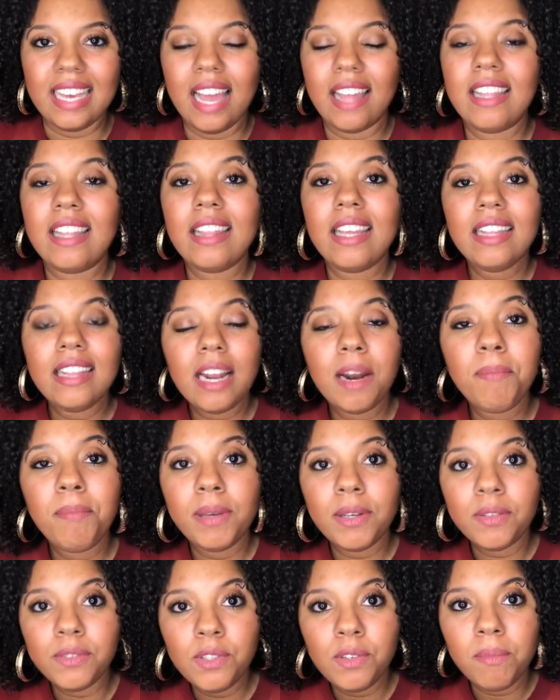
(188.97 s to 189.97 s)
And the thing that
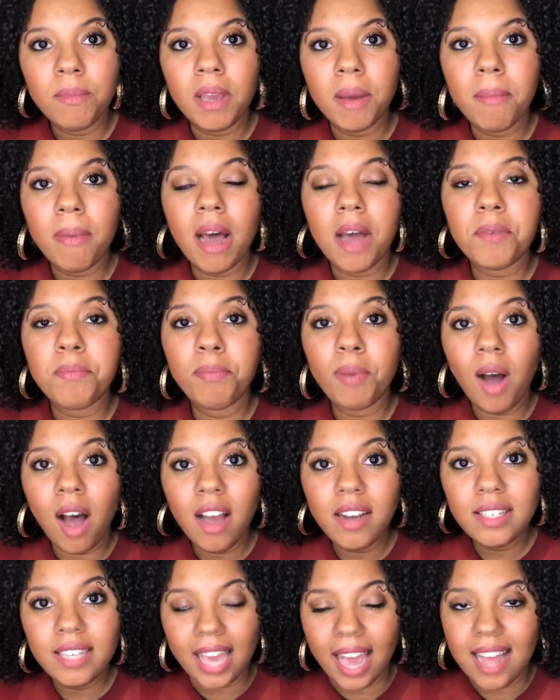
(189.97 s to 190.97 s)
appealed to me about
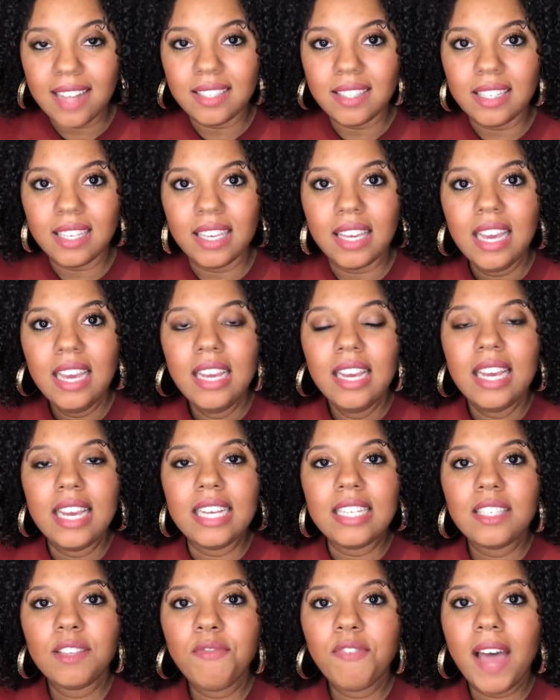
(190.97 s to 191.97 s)
podcasting
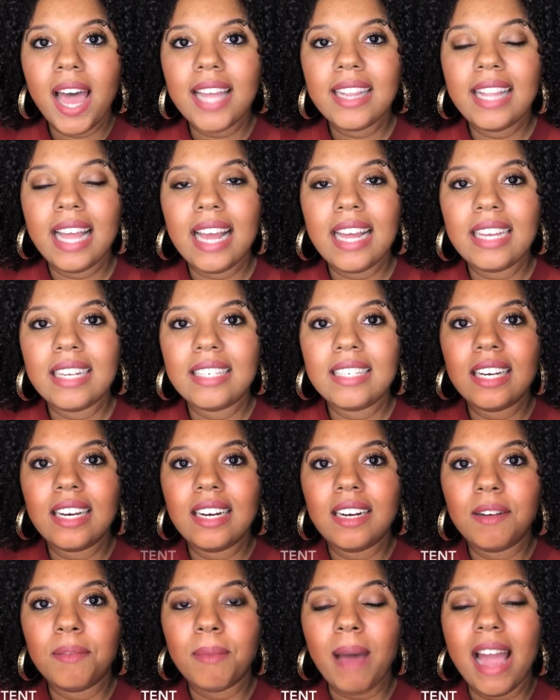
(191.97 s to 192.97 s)
is the fact that
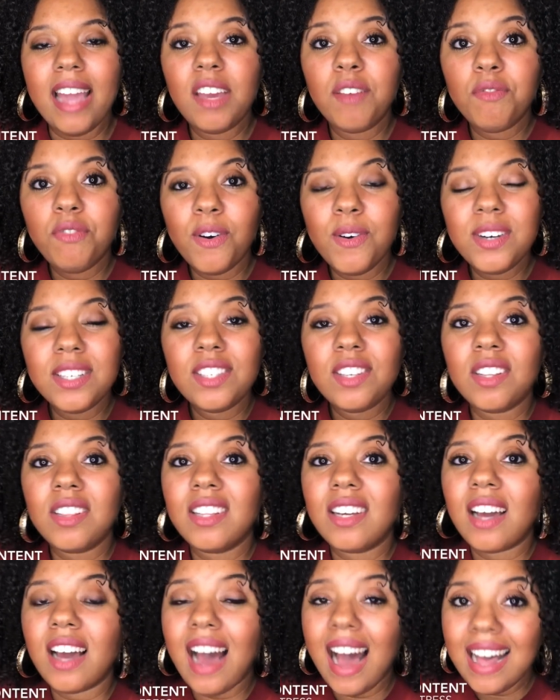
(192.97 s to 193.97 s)
I can focus on the
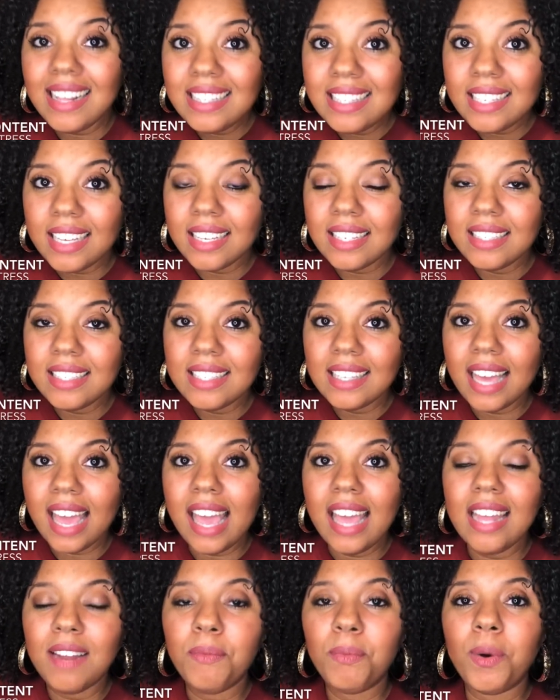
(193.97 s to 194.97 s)
content
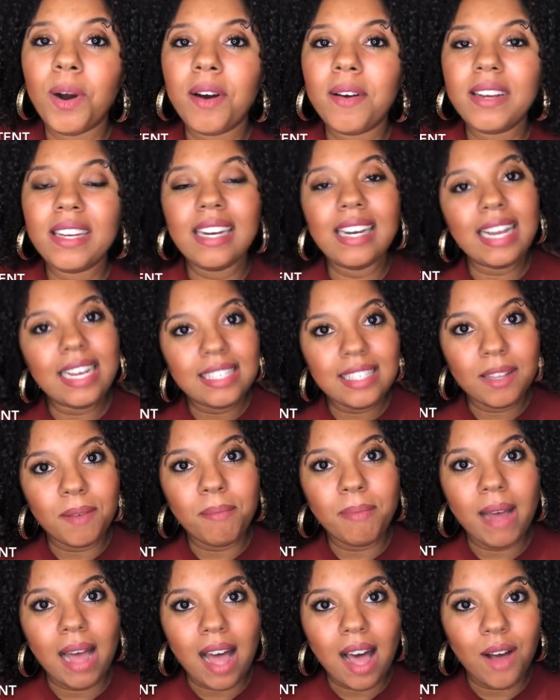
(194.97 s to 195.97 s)
and worry less
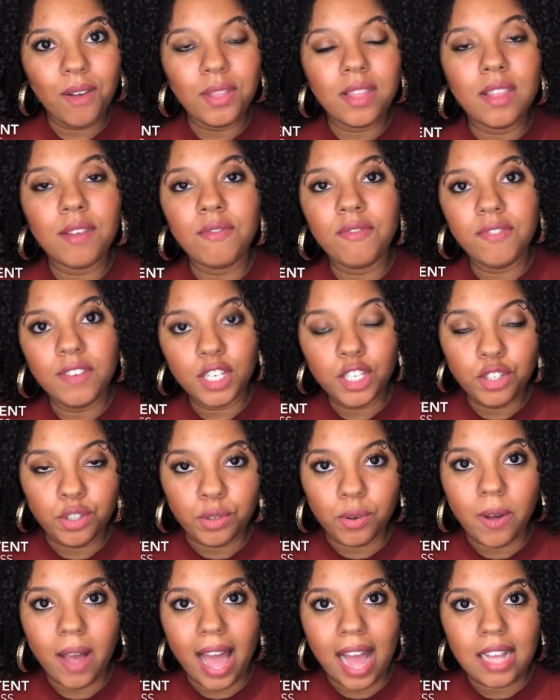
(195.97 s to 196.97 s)
about the
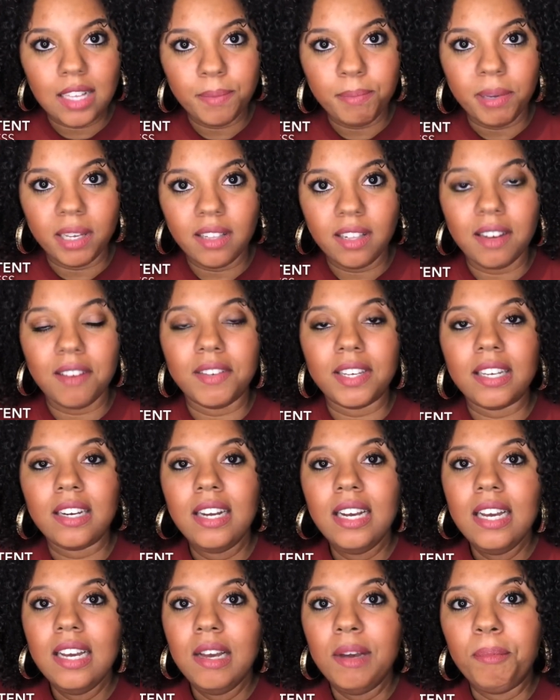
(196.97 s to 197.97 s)
visual aspect of it,
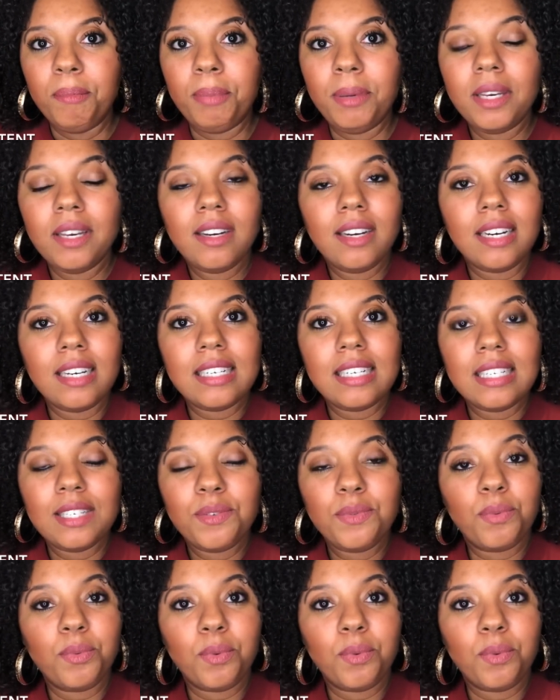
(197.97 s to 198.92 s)
because